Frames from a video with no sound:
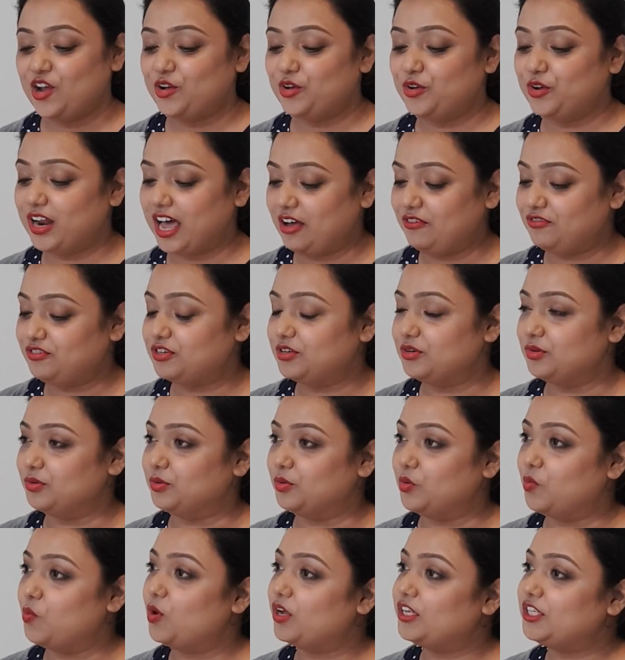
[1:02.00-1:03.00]
Good
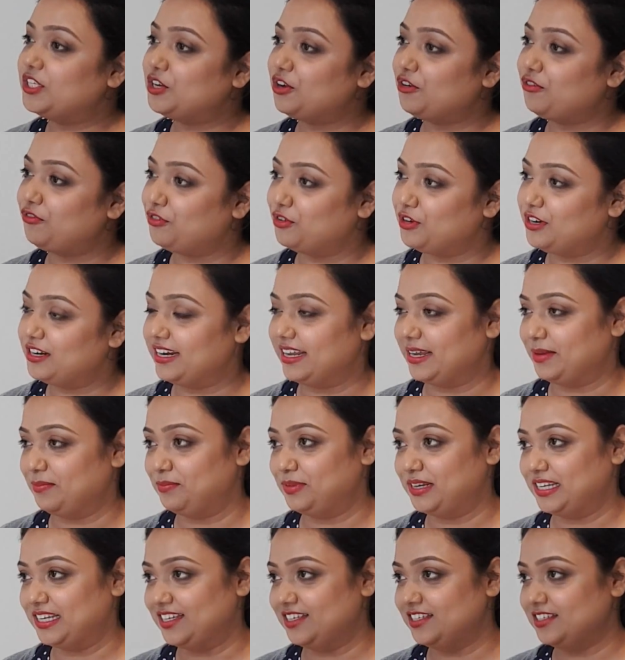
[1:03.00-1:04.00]
afternoon. What's your full
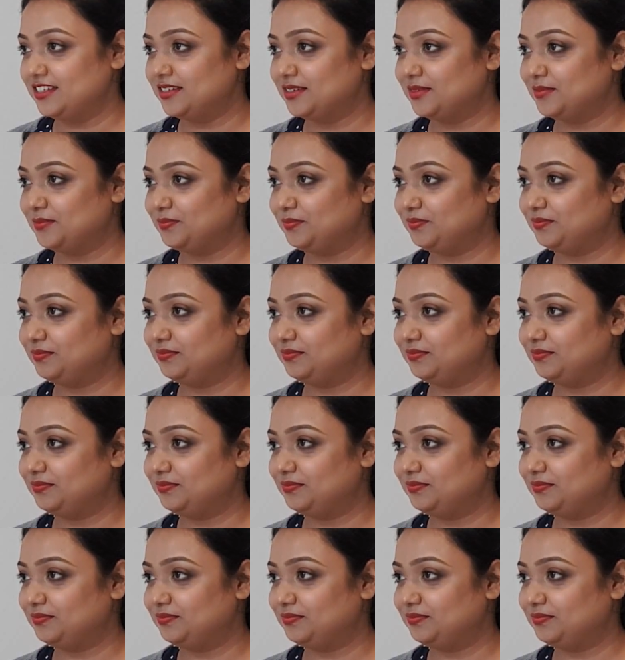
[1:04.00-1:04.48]
name, please?